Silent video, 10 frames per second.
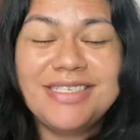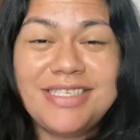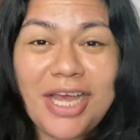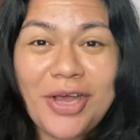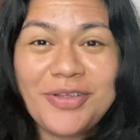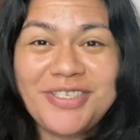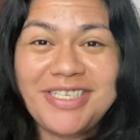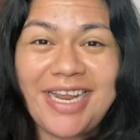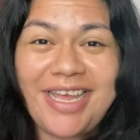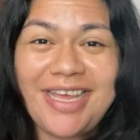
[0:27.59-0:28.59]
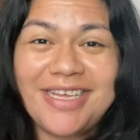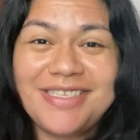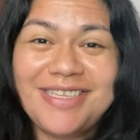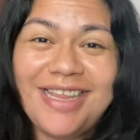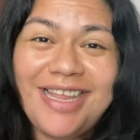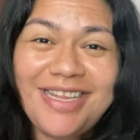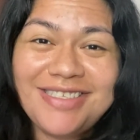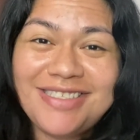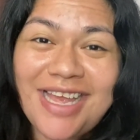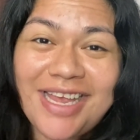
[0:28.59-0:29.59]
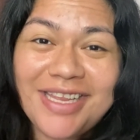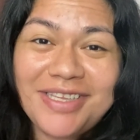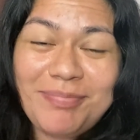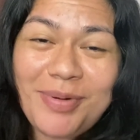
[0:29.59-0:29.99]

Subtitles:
So today is Lily's 2nd